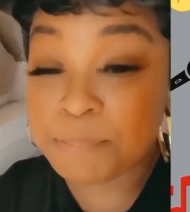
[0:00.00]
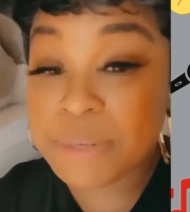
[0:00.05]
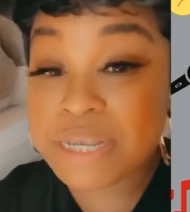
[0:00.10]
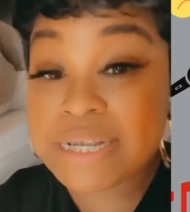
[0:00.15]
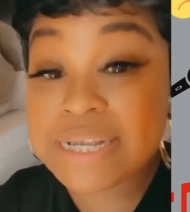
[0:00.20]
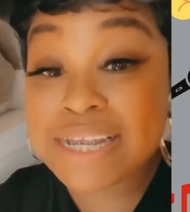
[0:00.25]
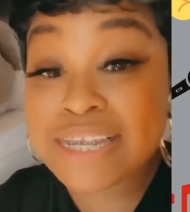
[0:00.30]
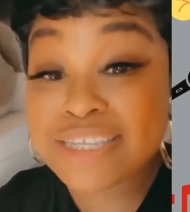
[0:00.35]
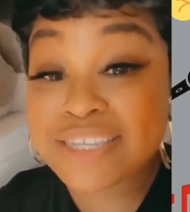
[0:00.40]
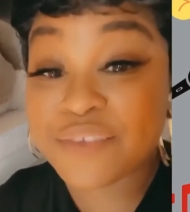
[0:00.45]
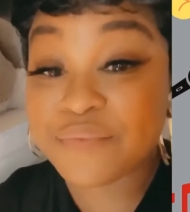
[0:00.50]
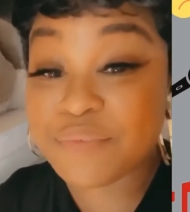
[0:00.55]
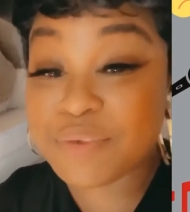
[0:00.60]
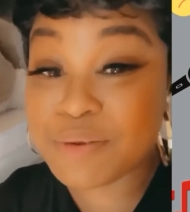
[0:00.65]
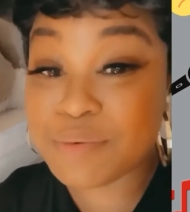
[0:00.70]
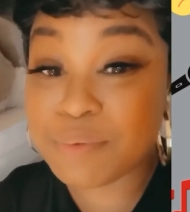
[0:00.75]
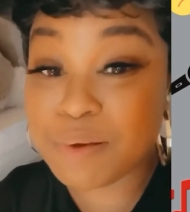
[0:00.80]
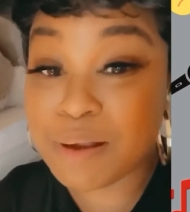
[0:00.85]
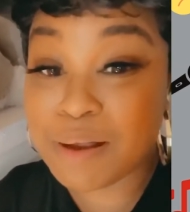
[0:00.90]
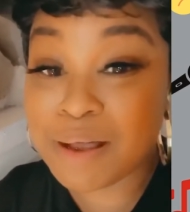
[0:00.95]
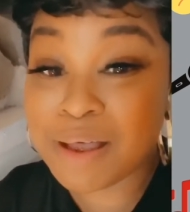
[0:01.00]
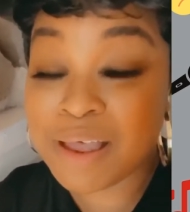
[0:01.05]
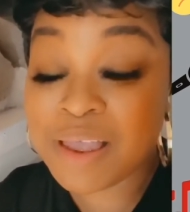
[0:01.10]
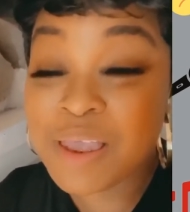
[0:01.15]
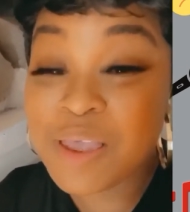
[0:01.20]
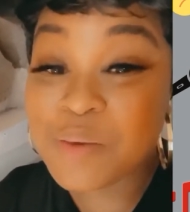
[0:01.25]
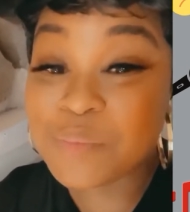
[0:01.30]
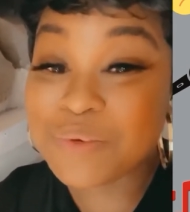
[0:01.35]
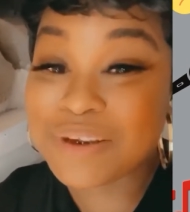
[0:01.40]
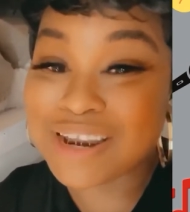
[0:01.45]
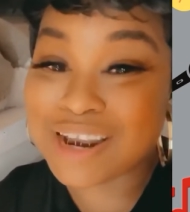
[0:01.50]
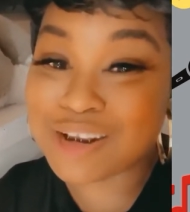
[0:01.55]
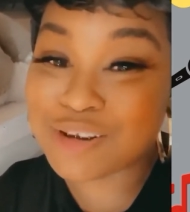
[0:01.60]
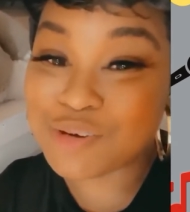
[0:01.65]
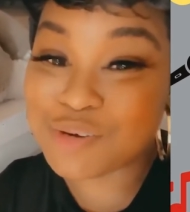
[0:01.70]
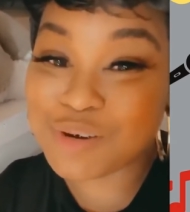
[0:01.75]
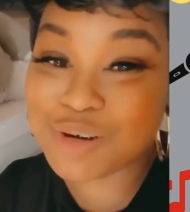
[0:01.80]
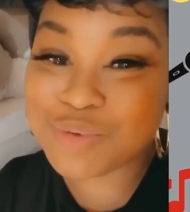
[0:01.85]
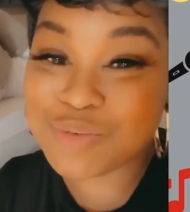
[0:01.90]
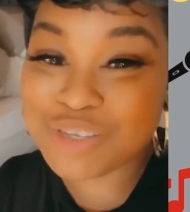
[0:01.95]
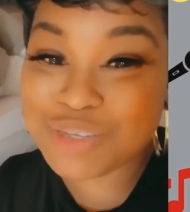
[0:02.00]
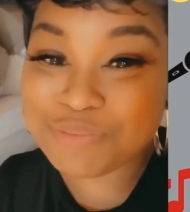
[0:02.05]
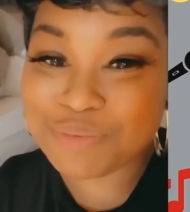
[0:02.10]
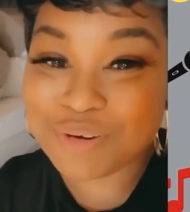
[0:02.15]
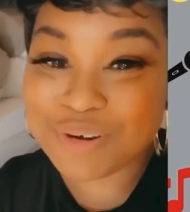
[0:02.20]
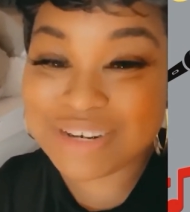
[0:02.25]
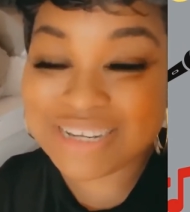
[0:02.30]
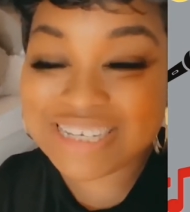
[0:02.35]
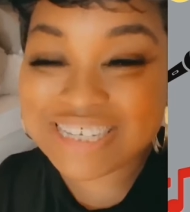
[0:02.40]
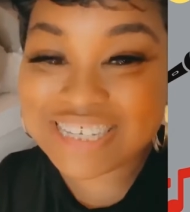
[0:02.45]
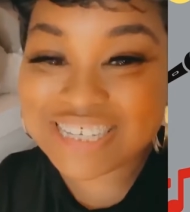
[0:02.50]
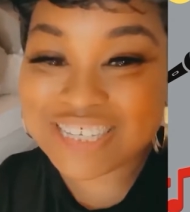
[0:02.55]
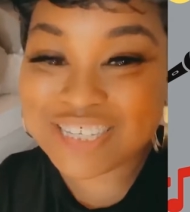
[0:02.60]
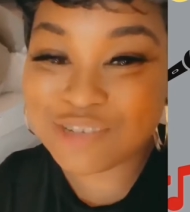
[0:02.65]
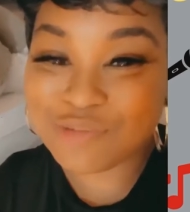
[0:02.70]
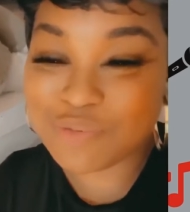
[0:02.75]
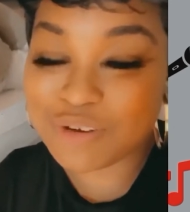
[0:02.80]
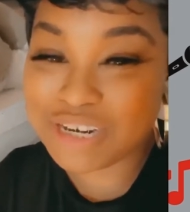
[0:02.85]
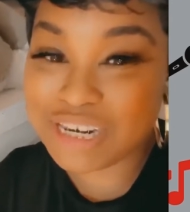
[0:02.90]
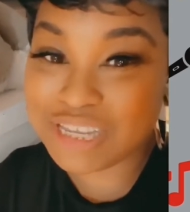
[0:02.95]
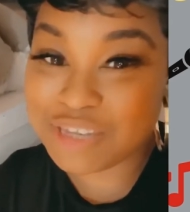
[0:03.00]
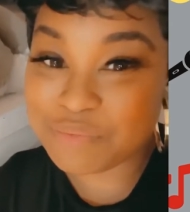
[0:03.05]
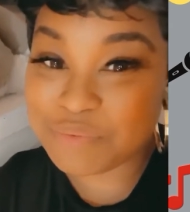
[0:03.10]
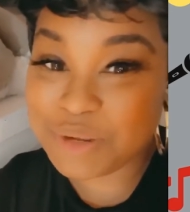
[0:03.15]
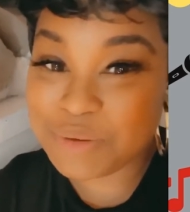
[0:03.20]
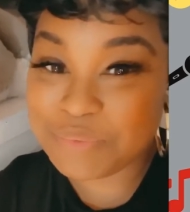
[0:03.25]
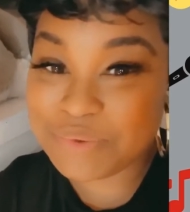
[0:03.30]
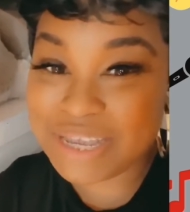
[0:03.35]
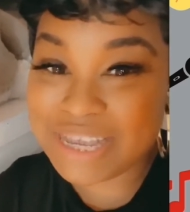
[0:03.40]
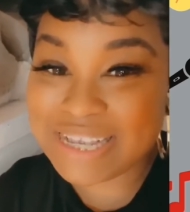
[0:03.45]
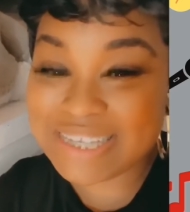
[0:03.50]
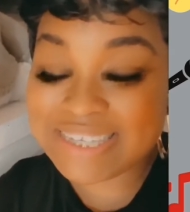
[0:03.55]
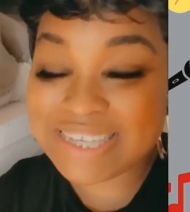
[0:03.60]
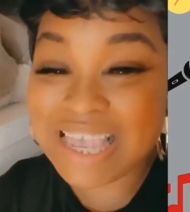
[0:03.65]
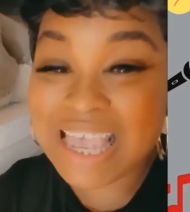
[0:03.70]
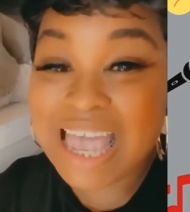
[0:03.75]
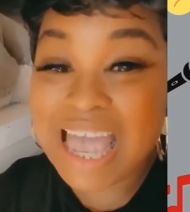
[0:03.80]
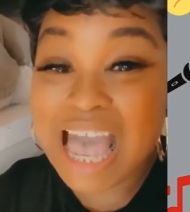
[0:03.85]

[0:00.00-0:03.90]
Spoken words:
Because of you all, when our daughter was born in just 23 weeks,